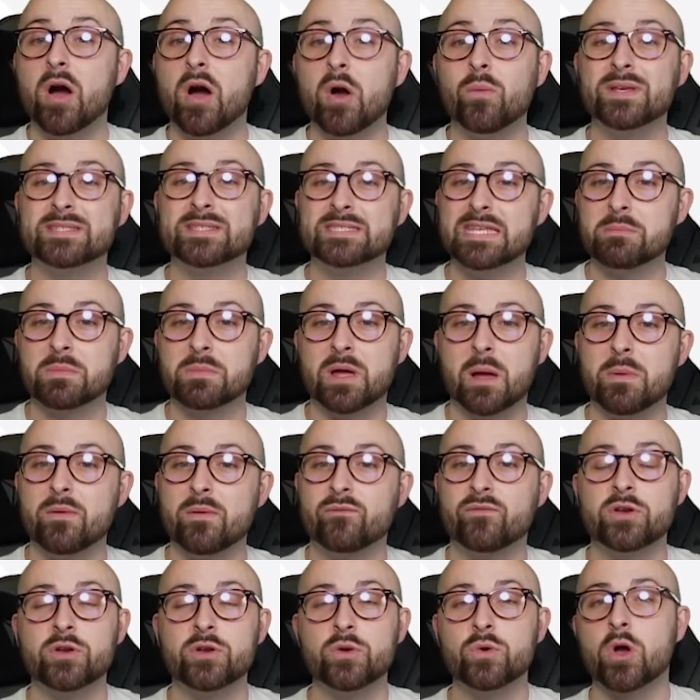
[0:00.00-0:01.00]
Might we see him come
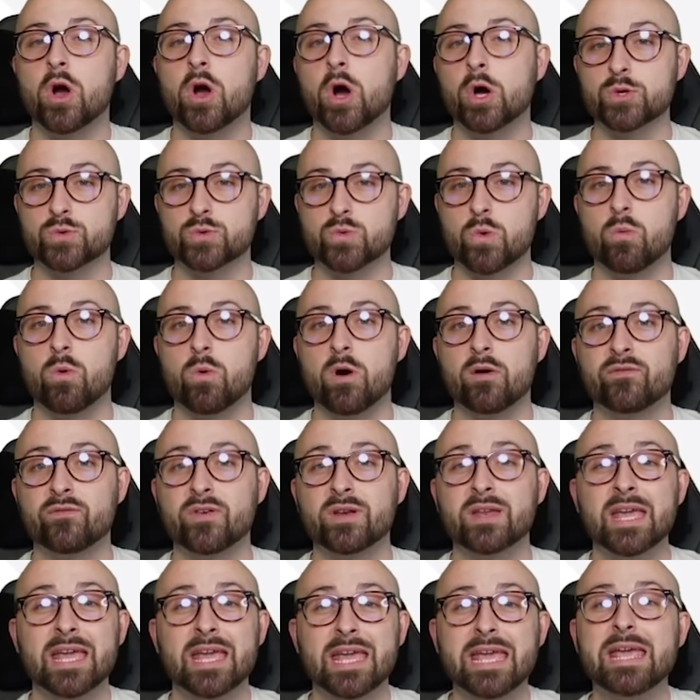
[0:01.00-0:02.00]
in for Newcastle or
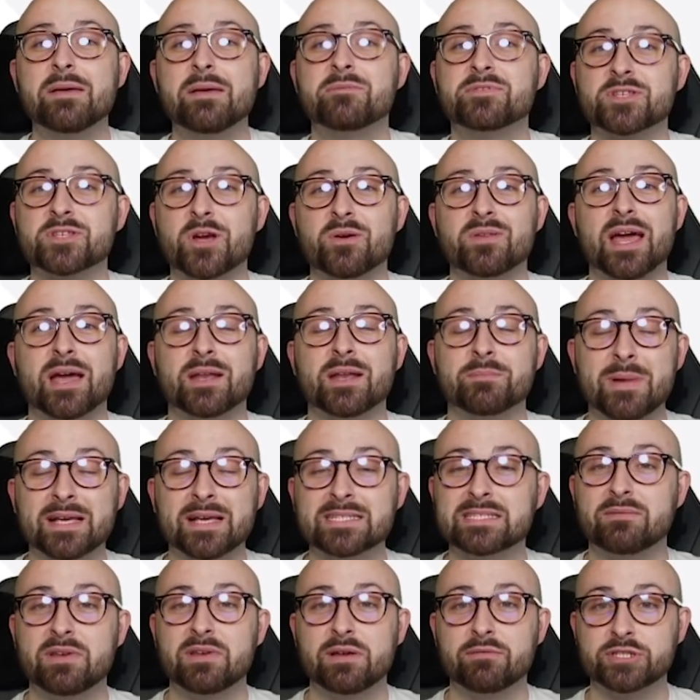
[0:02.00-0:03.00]
Watford? If so, that
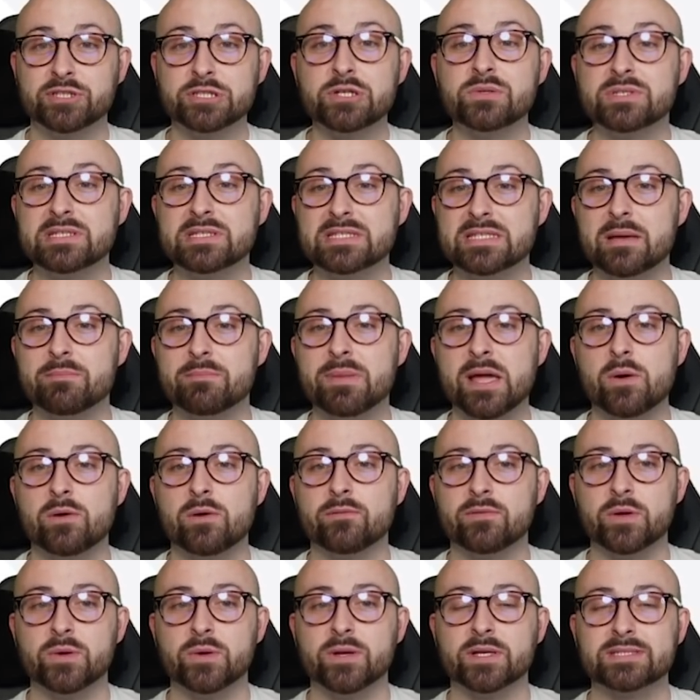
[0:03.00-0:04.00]
massively reduces the appeal
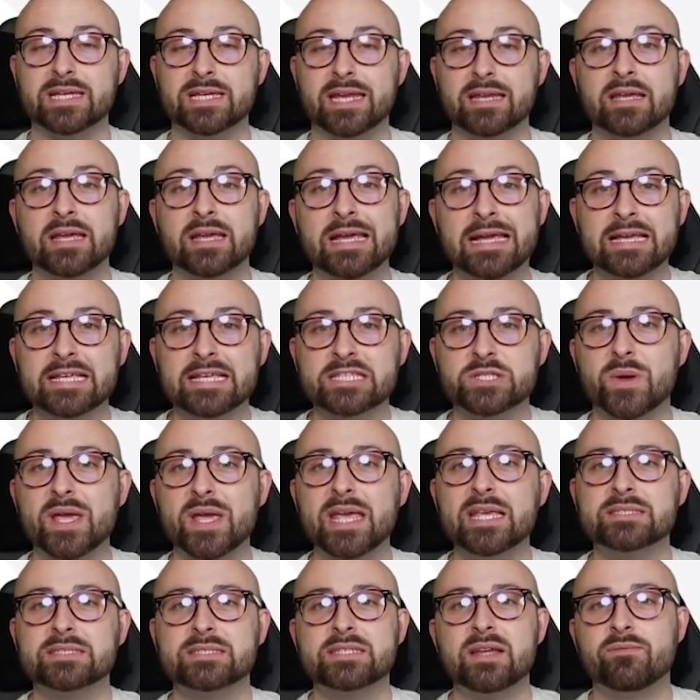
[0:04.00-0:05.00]
of Luca Dean. So
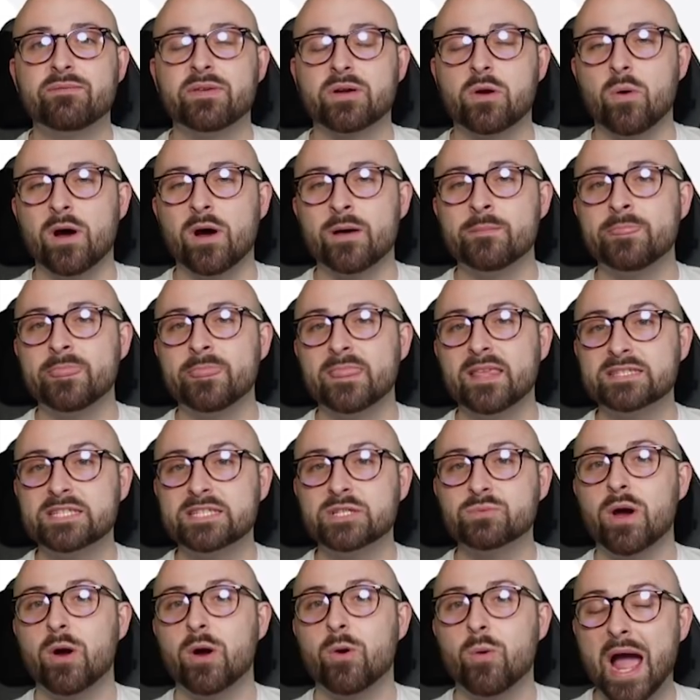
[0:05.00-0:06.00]
it is difficult, and this
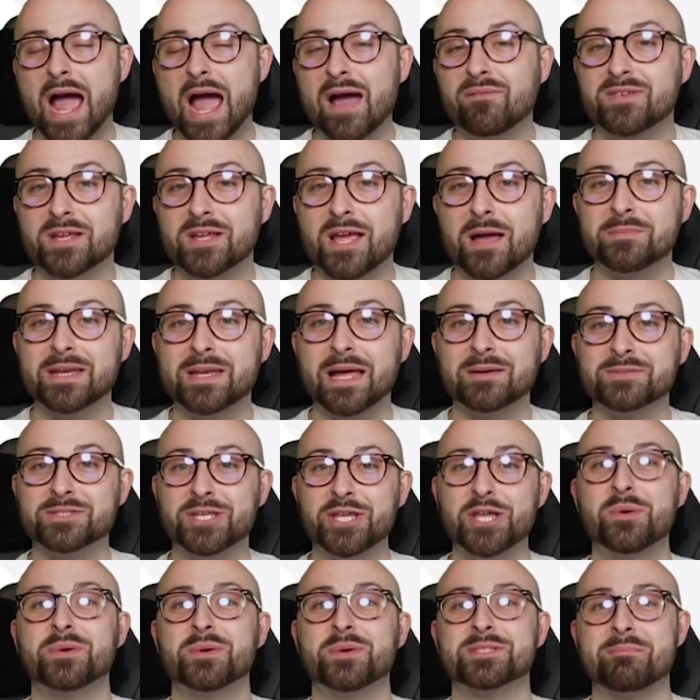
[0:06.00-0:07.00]
is where it will have to come down
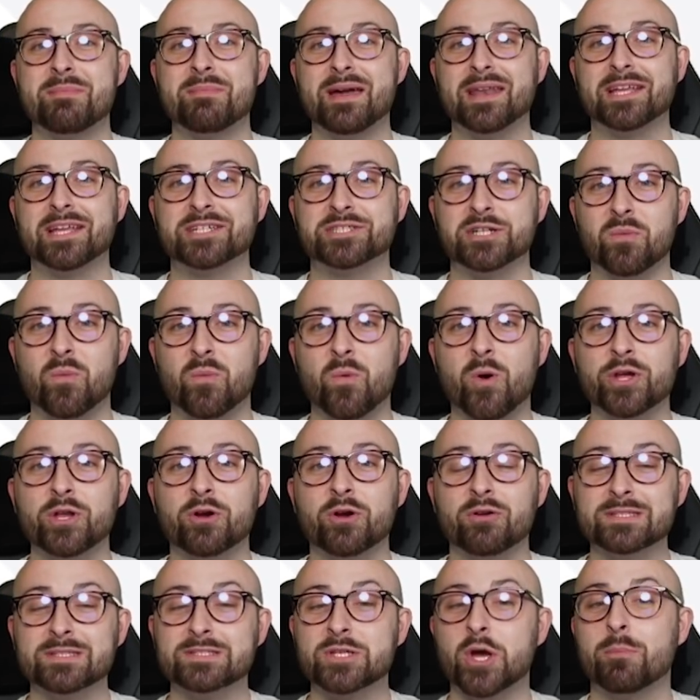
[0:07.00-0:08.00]
to you as a manager, what
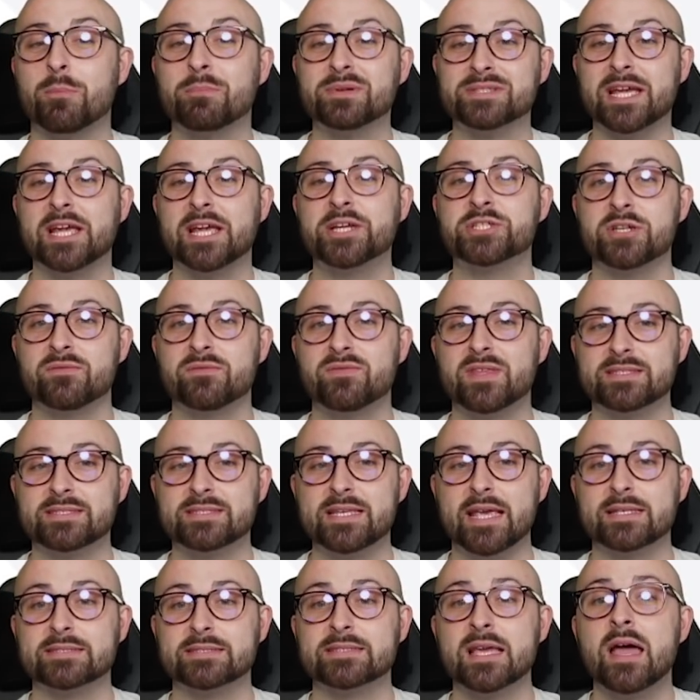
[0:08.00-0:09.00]
your interpretation of
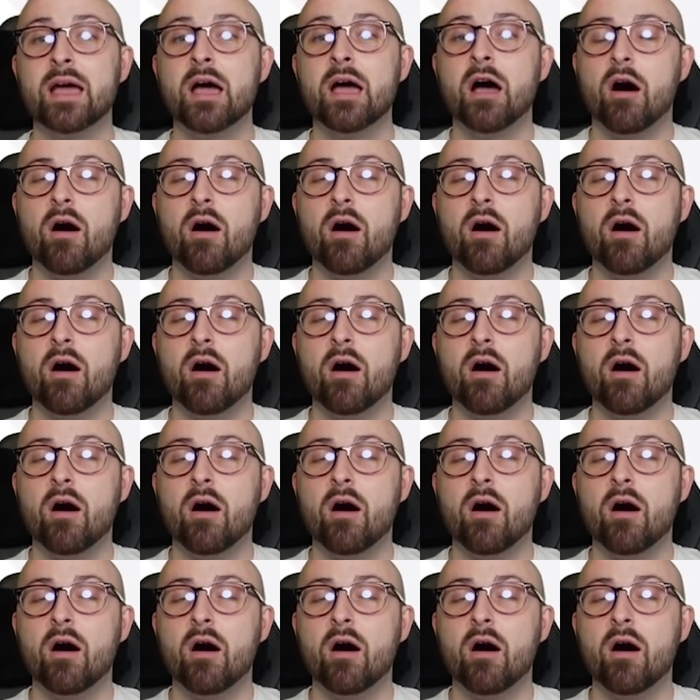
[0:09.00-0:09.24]
this is.